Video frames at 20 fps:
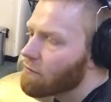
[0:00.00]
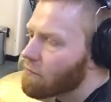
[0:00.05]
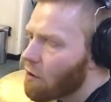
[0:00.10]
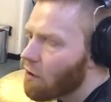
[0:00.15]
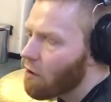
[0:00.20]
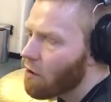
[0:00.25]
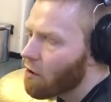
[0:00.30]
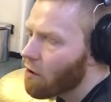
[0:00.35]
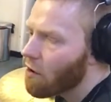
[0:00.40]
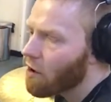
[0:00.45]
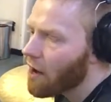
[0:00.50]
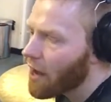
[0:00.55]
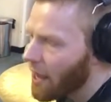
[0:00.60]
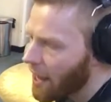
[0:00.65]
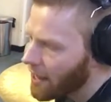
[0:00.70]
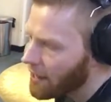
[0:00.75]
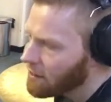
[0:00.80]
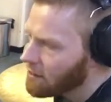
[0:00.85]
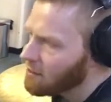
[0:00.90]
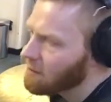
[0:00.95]

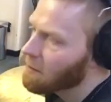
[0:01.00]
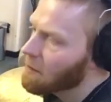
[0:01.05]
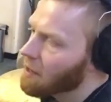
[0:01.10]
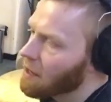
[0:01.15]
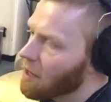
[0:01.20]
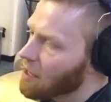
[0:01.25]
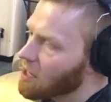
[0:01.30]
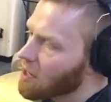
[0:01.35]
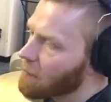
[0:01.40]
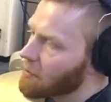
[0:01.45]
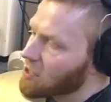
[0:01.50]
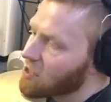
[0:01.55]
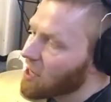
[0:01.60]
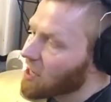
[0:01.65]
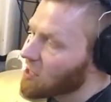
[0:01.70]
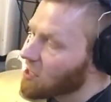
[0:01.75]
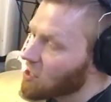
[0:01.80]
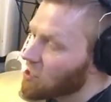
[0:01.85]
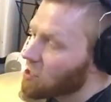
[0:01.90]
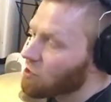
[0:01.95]
And number
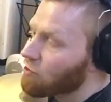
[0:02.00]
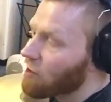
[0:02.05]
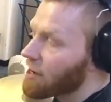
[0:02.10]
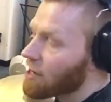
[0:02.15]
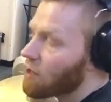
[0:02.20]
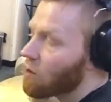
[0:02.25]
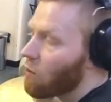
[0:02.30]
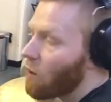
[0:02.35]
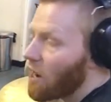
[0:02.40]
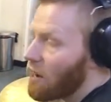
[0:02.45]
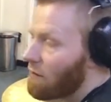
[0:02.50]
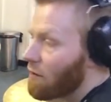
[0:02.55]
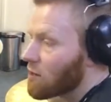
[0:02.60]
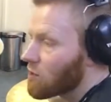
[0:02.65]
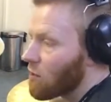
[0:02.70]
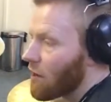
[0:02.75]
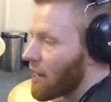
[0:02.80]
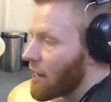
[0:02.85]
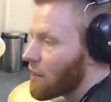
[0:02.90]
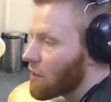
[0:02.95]
6 is straight quavers
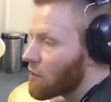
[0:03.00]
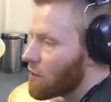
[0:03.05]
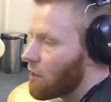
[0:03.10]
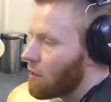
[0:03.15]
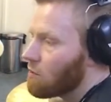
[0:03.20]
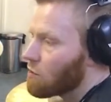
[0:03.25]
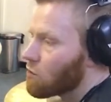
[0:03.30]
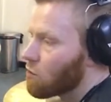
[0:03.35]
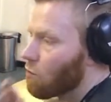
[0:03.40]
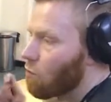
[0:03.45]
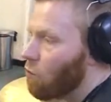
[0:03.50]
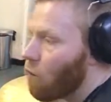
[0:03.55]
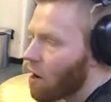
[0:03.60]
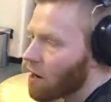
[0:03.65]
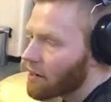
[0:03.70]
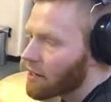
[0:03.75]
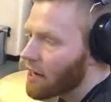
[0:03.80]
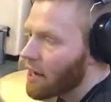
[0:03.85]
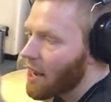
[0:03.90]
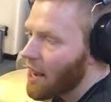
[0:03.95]
or 8th notes,
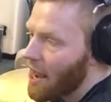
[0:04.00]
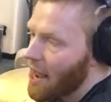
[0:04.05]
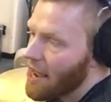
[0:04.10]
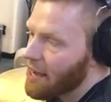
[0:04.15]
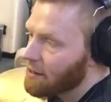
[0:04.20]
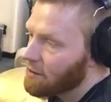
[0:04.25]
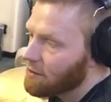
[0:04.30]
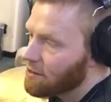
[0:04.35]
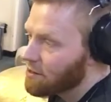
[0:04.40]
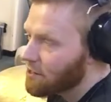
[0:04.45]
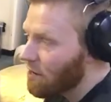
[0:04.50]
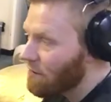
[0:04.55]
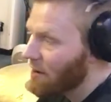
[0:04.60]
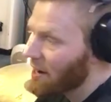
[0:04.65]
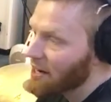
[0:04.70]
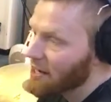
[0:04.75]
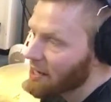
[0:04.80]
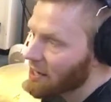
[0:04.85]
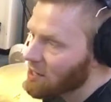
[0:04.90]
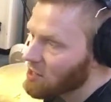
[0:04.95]
1 and,
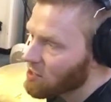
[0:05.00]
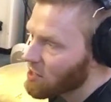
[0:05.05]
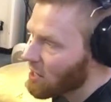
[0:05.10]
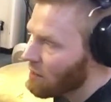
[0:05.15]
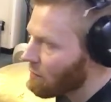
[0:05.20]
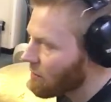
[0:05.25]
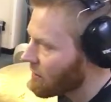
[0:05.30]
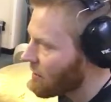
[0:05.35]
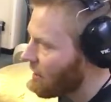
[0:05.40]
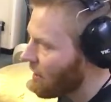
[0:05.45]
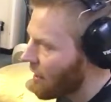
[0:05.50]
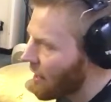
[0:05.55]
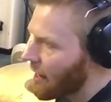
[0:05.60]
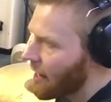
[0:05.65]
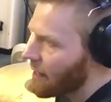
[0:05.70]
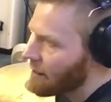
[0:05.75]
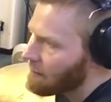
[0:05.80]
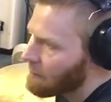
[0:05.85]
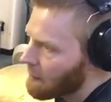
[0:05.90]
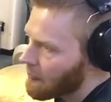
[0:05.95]
directly in sync with the
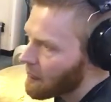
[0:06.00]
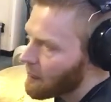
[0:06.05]
hi-hat.